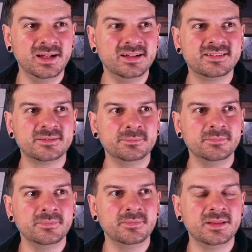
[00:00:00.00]
it's
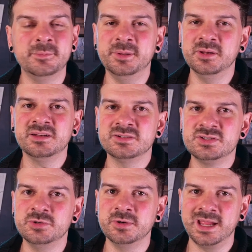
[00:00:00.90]
the ability to
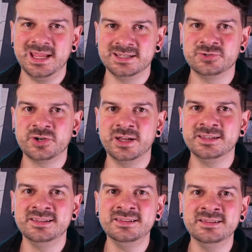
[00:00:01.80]
do hand
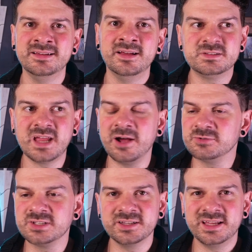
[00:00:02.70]
tracking
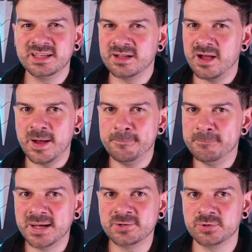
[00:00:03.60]
down to like a
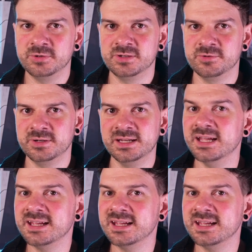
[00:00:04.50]
micro degree.